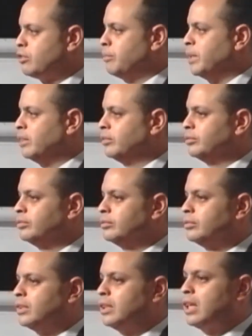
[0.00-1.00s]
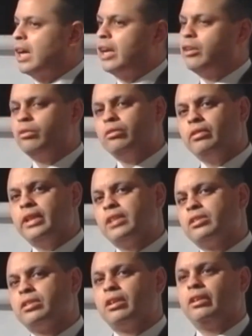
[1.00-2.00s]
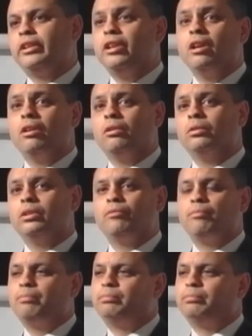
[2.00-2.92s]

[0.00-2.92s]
to me. I don't necessarily know if